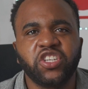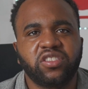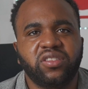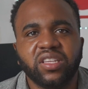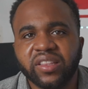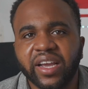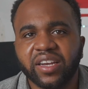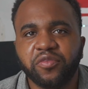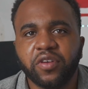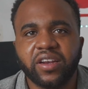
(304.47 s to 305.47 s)
just didn't like
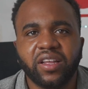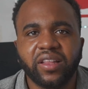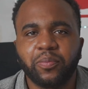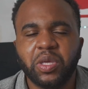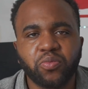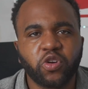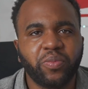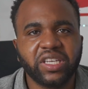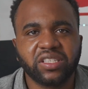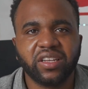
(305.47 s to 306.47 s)
the fact that like people were
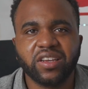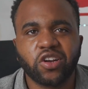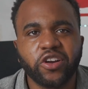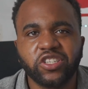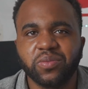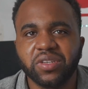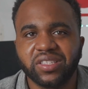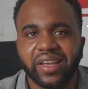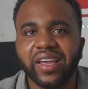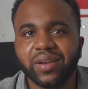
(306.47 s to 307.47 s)
basically encouraging me
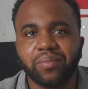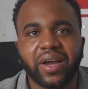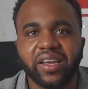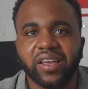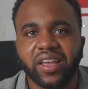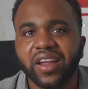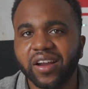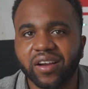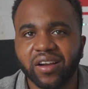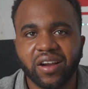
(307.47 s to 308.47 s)
to hate my
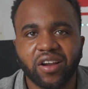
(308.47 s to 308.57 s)
hair